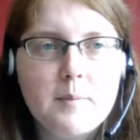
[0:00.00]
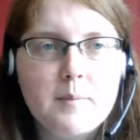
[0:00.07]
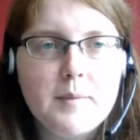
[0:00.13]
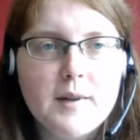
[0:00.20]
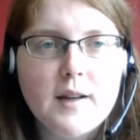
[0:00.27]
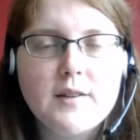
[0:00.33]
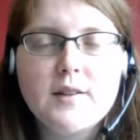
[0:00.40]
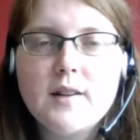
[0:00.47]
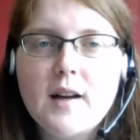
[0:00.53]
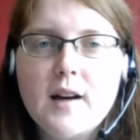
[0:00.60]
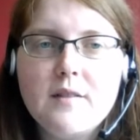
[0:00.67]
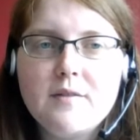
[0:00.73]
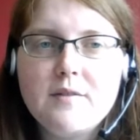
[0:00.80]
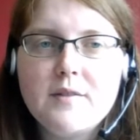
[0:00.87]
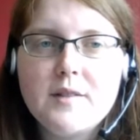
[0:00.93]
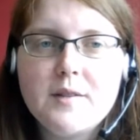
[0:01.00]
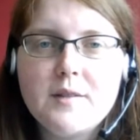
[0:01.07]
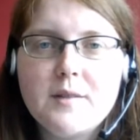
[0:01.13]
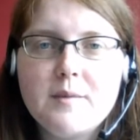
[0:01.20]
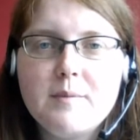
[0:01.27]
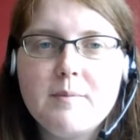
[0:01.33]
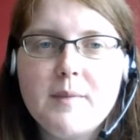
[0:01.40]
But I do love
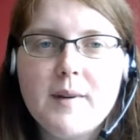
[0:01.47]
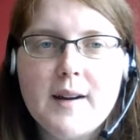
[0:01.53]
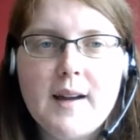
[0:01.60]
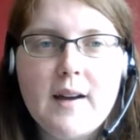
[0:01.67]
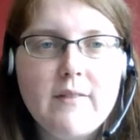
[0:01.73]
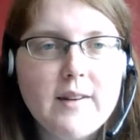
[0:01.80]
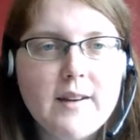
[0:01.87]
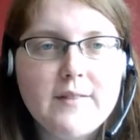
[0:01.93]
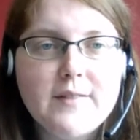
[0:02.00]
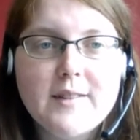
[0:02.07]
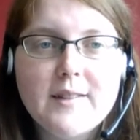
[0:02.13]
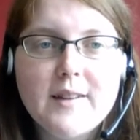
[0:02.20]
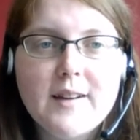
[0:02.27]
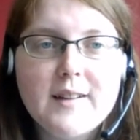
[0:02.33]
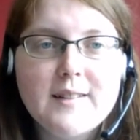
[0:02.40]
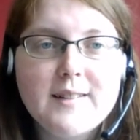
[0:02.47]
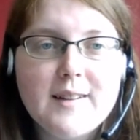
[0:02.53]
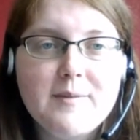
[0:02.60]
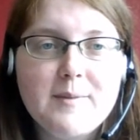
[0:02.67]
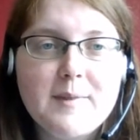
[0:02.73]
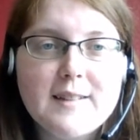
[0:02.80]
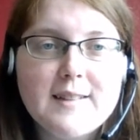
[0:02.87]
my Heaven and Earth designs, I
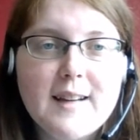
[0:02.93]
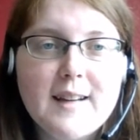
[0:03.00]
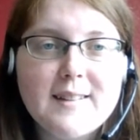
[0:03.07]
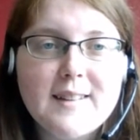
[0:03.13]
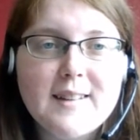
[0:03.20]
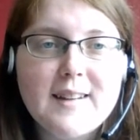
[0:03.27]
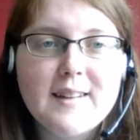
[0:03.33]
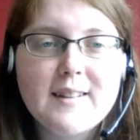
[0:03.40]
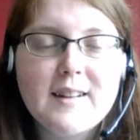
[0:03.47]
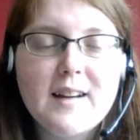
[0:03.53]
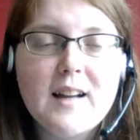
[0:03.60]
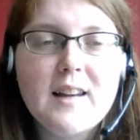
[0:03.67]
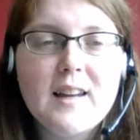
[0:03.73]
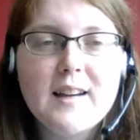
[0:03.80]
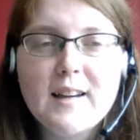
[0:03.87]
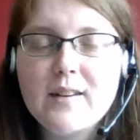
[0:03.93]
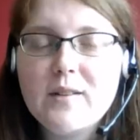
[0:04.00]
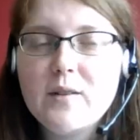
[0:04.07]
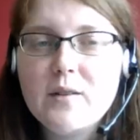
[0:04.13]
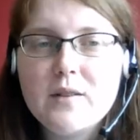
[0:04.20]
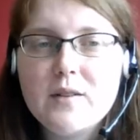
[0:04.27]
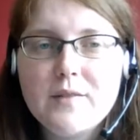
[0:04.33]
love my chatelaine. I like
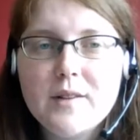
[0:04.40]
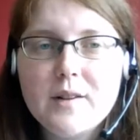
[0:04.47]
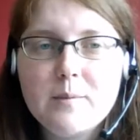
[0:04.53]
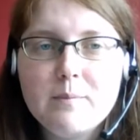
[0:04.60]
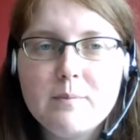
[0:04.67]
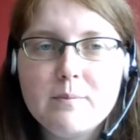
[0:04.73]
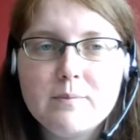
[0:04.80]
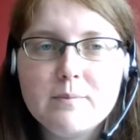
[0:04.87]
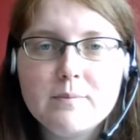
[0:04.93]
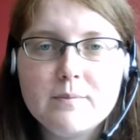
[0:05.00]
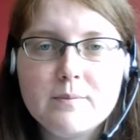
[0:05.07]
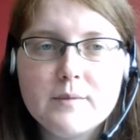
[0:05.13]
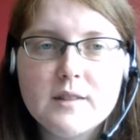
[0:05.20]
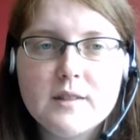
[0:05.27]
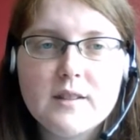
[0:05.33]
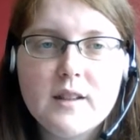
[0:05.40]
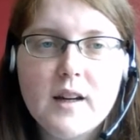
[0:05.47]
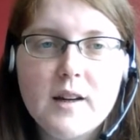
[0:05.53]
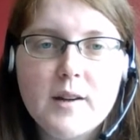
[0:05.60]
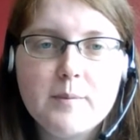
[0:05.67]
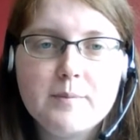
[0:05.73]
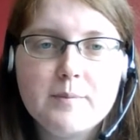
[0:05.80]
all of them.
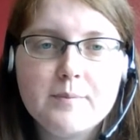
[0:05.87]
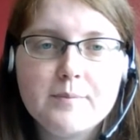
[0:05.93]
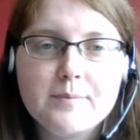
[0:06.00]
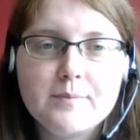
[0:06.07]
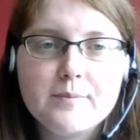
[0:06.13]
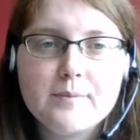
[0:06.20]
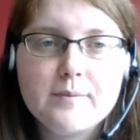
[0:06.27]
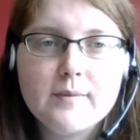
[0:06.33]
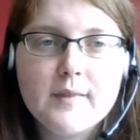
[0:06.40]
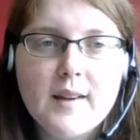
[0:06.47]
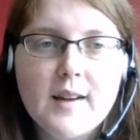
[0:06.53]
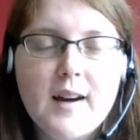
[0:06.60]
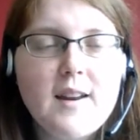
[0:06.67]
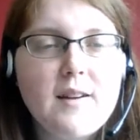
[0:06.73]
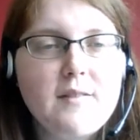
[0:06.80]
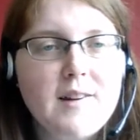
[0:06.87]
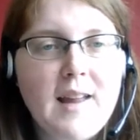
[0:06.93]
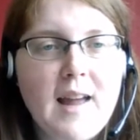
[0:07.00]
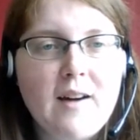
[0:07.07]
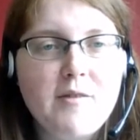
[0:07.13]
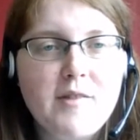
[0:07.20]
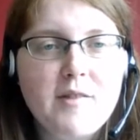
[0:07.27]
So I don't really
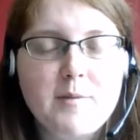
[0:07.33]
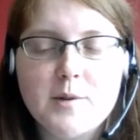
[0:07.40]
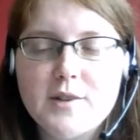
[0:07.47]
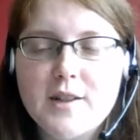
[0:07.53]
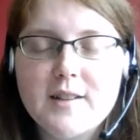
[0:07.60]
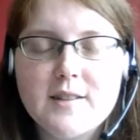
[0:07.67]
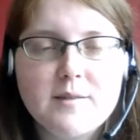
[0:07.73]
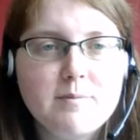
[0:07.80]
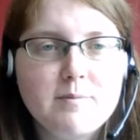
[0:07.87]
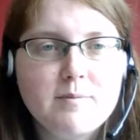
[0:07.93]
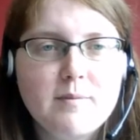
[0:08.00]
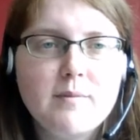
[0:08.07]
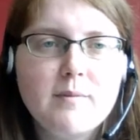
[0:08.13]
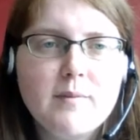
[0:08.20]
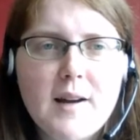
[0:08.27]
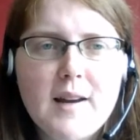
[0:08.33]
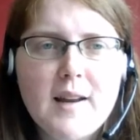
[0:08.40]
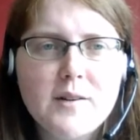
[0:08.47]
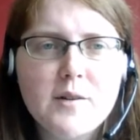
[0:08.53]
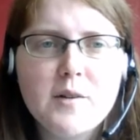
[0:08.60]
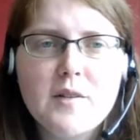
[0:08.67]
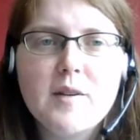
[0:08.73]
have a favourite project. I like
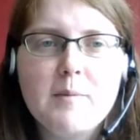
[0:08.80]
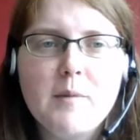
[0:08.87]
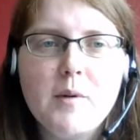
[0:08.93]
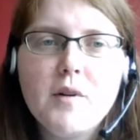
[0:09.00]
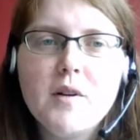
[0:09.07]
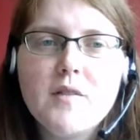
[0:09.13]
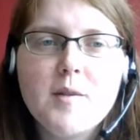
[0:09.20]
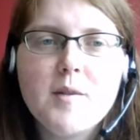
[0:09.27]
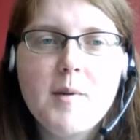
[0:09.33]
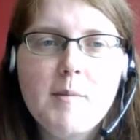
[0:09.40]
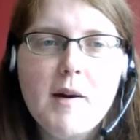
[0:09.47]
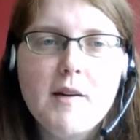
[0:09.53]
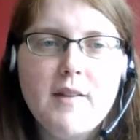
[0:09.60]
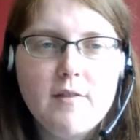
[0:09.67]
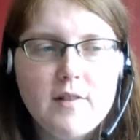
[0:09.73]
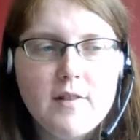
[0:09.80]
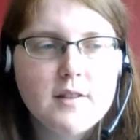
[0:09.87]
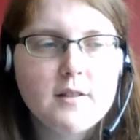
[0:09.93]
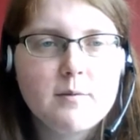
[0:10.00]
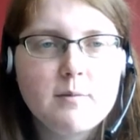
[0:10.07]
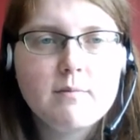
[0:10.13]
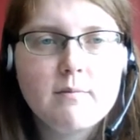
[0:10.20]
all of them. All of them are my favourites.
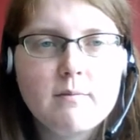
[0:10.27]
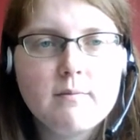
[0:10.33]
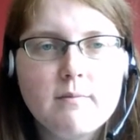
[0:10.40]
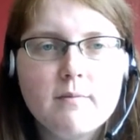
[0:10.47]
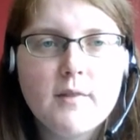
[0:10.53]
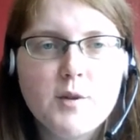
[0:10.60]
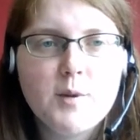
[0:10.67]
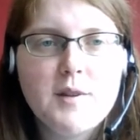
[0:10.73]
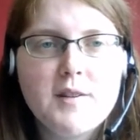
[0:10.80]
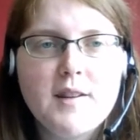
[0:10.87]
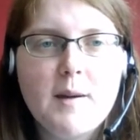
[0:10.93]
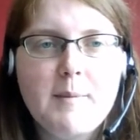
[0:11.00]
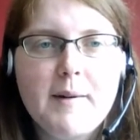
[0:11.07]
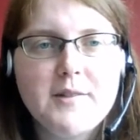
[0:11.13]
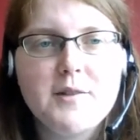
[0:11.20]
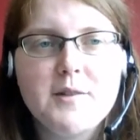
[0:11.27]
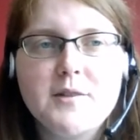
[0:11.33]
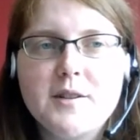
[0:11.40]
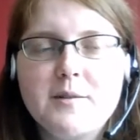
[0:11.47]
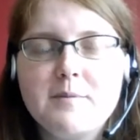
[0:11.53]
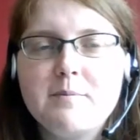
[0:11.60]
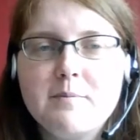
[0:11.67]
That's what you say about
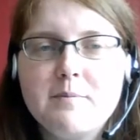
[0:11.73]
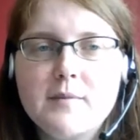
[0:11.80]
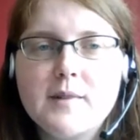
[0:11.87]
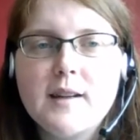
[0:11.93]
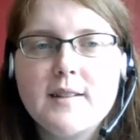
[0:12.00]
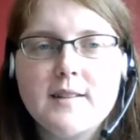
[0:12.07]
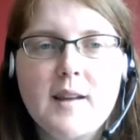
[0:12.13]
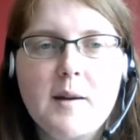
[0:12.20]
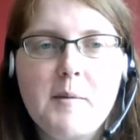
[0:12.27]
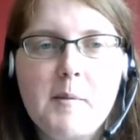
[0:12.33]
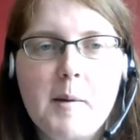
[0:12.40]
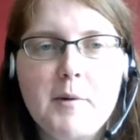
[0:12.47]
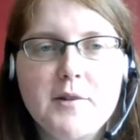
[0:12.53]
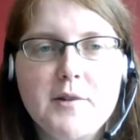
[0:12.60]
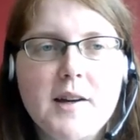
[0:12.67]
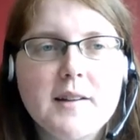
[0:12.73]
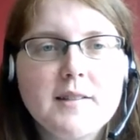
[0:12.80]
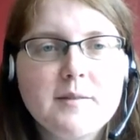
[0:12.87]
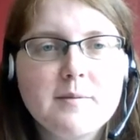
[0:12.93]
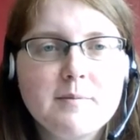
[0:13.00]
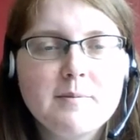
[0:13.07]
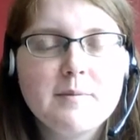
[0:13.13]
children, but it's the same with my projects.
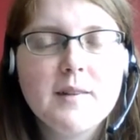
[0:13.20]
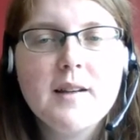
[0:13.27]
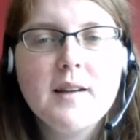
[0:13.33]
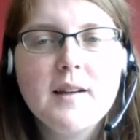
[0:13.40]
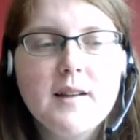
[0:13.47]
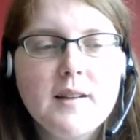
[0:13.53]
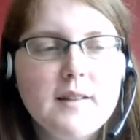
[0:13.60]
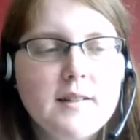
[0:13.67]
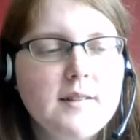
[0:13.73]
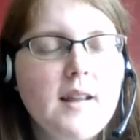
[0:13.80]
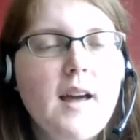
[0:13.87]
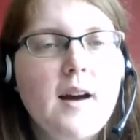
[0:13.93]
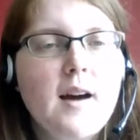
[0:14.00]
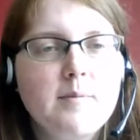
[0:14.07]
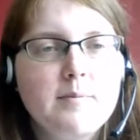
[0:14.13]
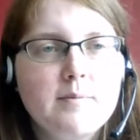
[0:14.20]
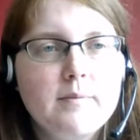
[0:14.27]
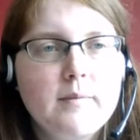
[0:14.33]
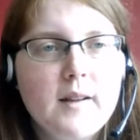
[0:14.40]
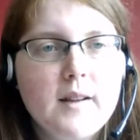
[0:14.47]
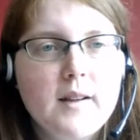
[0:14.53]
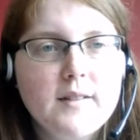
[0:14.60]
So yeah,
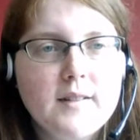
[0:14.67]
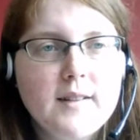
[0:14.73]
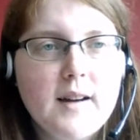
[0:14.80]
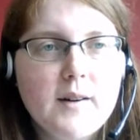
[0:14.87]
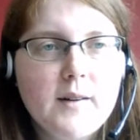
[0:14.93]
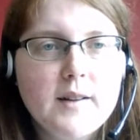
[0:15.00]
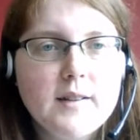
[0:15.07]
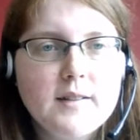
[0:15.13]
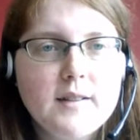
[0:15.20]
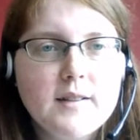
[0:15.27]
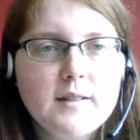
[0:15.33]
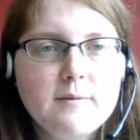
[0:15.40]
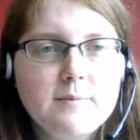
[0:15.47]
that answers that question.